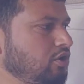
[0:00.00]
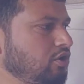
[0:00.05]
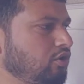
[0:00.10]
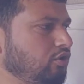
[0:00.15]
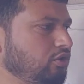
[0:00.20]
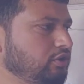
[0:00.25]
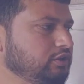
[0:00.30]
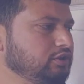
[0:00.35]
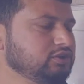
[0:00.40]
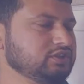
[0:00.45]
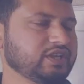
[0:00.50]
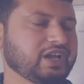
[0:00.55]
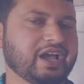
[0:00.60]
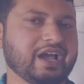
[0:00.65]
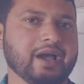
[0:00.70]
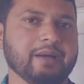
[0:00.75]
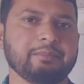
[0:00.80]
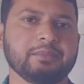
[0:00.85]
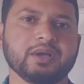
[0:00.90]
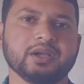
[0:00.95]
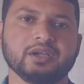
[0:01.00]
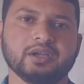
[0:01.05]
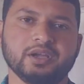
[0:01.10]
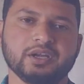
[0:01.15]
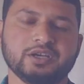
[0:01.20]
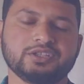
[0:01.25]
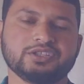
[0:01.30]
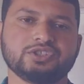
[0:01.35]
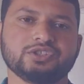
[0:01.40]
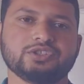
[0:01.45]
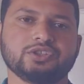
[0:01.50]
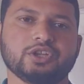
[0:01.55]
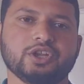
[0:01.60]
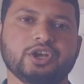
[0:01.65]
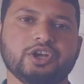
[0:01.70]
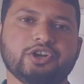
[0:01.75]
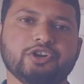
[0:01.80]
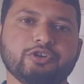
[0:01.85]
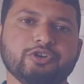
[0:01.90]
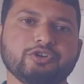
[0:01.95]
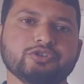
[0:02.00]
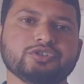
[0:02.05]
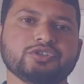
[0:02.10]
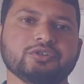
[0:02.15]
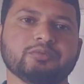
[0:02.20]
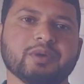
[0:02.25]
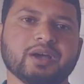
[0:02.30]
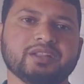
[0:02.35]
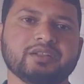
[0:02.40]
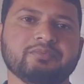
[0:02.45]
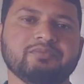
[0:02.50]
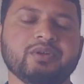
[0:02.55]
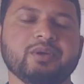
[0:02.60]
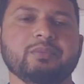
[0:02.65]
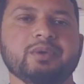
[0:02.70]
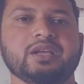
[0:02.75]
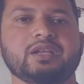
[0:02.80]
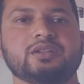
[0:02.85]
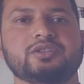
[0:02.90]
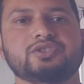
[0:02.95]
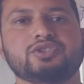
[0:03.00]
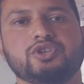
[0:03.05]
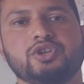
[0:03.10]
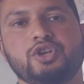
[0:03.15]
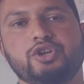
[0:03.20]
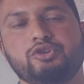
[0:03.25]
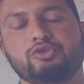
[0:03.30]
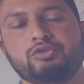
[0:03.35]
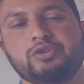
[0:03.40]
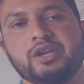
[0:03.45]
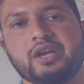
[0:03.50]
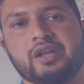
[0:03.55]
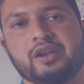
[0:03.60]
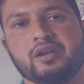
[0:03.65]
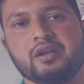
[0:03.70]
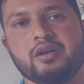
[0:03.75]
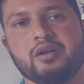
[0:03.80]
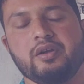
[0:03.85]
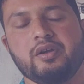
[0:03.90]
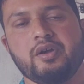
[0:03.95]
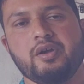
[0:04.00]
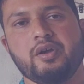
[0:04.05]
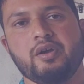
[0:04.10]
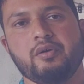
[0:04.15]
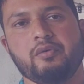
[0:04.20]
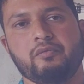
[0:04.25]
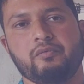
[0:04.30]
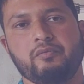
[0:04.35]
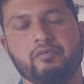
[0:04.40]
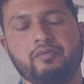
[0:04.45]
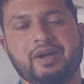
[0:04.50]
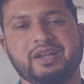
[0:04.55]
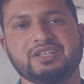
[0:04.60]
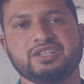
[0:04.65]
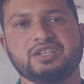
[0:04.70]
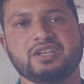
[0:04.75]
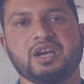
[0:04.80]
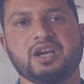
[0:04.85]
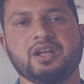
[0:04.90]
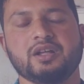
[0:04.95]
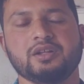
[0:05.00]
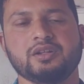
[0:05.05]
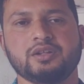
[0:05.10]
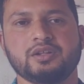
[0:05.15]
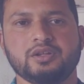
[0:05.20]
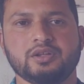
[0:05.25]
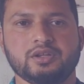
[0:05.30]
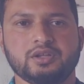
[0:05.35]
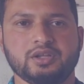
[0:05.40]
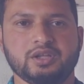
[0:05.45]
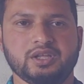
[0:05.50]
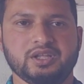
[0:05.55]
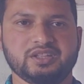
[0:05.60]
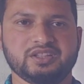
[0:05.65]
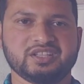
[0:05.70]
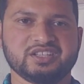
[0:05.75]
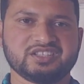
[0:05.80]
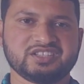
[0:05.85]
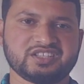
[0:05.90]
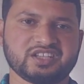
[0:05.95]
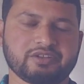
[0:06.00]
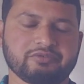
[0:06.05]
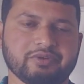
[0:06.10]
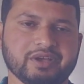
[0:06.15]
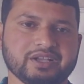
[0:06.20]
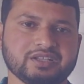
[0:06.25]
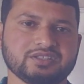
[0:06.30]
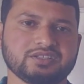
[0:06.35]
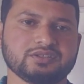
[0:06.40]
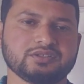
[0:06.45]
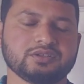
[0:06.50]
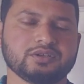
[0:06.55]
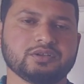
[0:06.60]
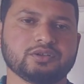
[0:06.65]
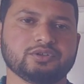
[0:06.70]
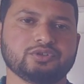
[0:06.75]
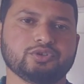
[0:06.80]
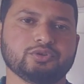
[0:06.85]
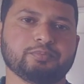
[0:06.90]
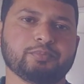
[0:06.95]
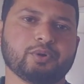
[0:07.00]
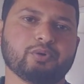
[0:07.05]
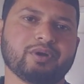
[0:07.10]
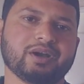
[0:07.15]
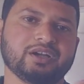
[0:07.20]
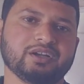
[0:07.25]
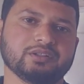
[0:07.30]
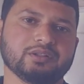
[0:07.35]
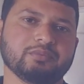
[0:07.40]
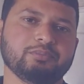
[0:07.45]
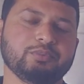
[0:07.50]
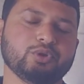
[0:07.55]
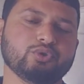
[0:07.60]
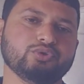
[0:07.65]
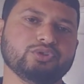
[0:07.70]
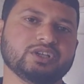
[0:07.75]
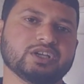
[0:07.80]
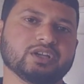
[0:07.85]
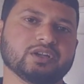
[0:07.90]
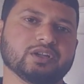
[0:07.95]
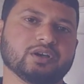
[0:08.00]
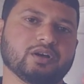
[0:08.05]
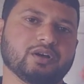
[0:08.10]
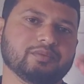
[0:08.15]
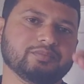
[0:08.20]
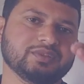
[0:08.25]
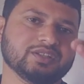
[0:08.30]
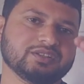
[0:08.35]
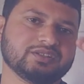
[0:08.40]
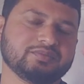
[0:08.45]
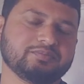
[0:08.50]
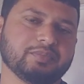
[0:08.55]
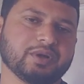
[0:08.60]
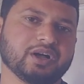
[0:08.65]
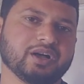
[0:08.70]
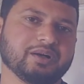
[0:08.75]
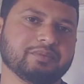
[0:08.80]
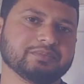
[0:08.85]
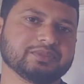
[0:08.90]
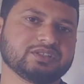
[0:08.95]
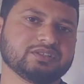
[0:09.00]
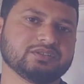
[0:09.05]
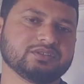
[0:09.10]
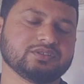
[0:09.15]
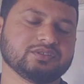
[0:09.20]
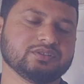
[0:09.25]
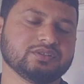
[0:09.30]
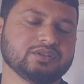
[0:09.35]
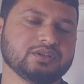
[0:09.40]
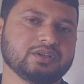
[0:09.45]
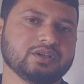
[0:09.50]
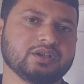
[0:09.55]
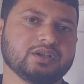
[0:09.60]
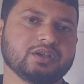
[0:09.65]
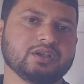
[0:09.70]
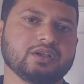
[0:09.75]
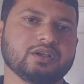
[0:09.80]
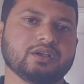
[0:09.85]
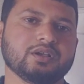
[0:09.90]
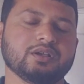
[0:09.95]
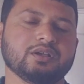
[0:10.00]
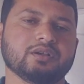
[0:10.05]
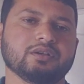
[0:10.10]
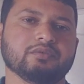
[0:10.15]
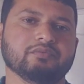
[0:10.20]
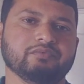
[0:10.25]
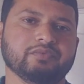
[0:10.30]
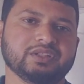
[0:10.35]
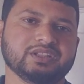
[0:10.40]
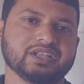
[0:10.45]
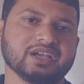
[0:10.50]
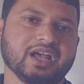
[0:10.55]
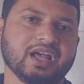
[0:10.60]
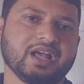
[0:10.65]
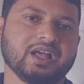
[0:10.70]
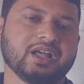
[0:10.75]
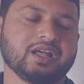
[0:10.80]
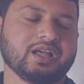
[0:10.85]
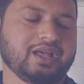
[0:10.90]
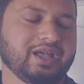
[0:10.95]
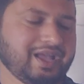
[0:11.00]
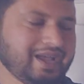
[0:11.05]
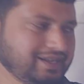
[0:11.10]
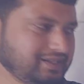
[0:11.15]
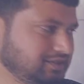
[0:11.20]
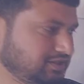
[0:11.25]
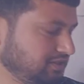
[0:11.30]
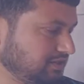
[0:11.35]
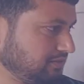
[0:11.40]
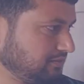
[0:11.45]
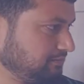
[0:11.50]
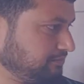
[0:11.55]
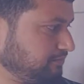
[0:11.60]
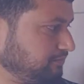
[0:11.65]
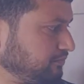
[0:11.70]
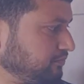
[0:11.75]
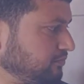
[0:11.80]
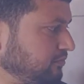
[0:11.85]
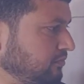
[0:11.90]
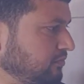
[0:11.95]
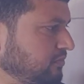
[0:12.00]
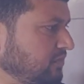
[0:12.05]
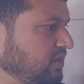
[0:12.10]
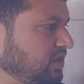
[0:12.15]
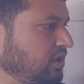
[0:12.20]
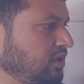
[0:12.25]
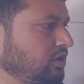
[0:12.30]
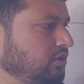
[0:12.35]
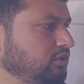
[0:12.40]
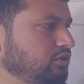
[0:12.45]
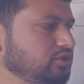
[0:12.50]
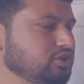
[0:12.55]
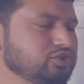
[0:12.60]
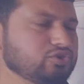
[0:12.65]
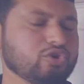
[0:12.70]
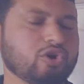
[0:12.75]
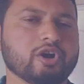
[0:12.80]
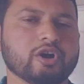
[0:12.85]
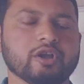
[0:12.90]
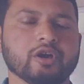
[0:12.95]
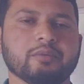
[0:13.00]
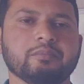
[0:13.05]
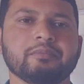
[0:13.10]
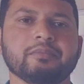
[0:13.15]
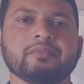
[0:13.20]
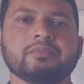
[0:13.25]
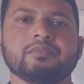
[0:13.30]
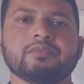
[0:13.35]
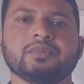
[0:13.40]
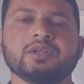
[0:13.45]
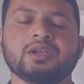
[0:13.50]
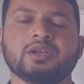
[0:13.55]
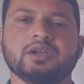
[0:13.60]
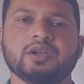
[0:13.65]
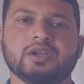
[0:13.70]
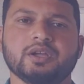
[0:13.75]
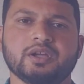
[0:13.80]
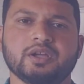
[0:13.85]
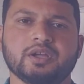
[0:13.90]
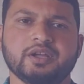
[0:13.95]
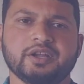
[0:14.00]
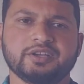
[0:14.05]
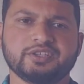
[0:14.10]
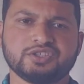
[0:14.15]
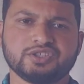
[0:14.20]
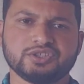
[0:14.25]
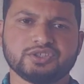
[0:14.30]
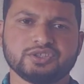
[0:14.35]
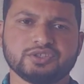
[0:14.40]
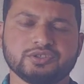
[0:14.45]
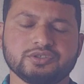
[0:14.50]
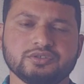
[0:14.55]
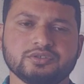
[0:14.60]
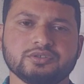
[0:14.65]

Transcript: Or the scab, it's introduced by the females into their vagina in the cervix to prevent the fusion of the sperms with the eggs. This condom, it's